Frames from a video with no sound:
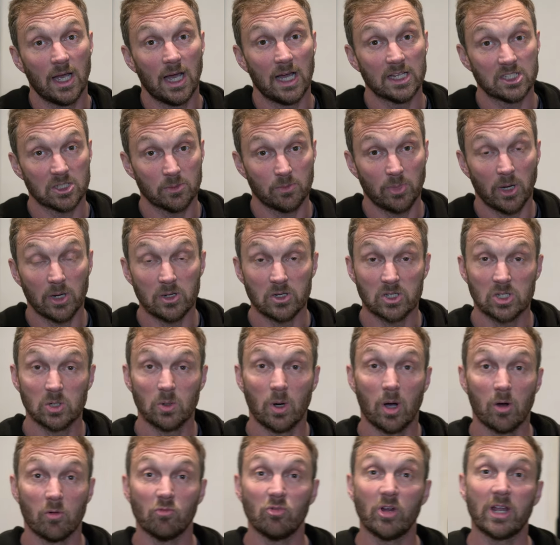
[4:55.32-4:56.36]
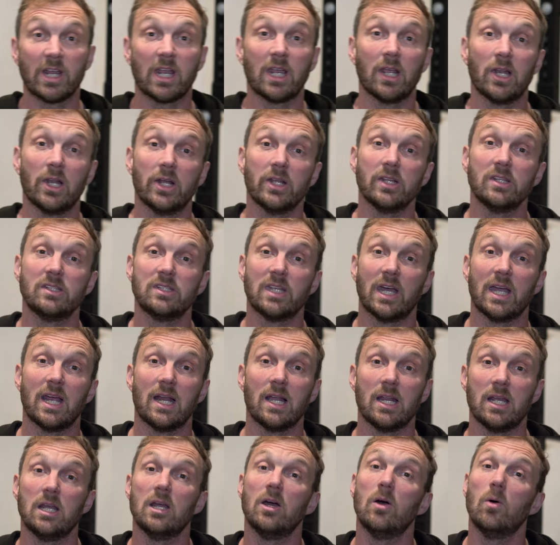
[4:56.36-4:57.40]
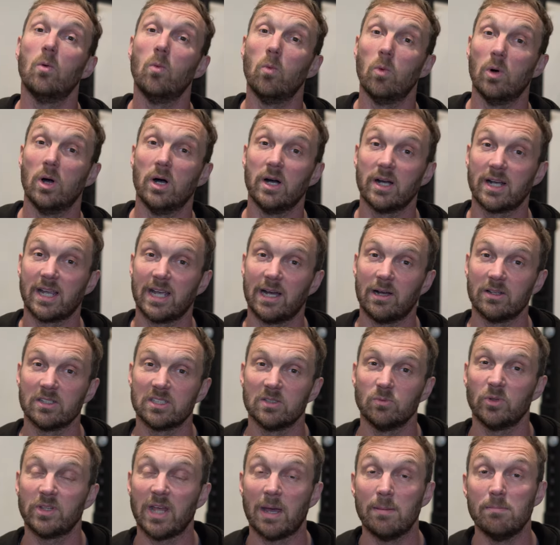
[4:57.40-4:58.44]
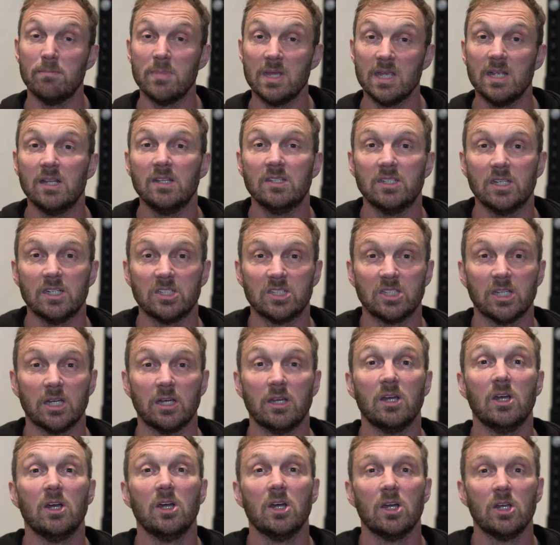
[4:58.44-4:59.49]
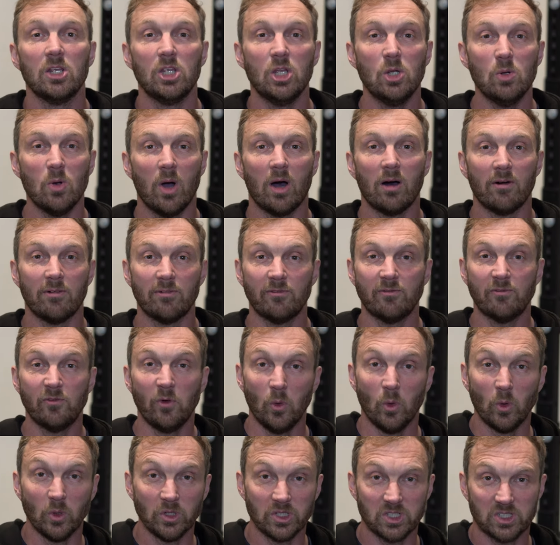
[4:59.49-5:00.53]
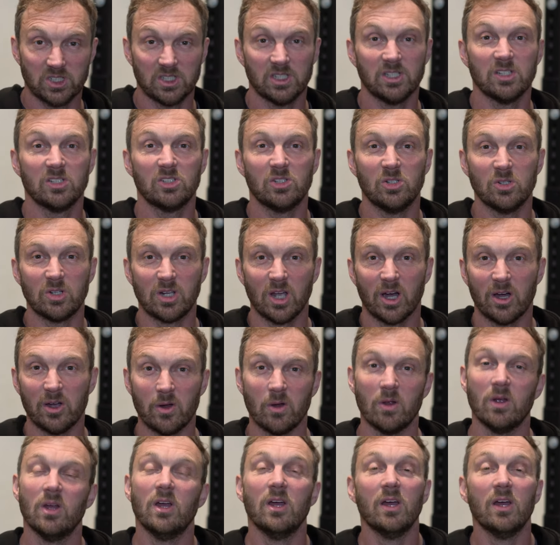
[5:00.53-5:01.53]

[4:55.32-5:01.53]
as opposed to our regular daily workouts. And what that means is that you are forced to go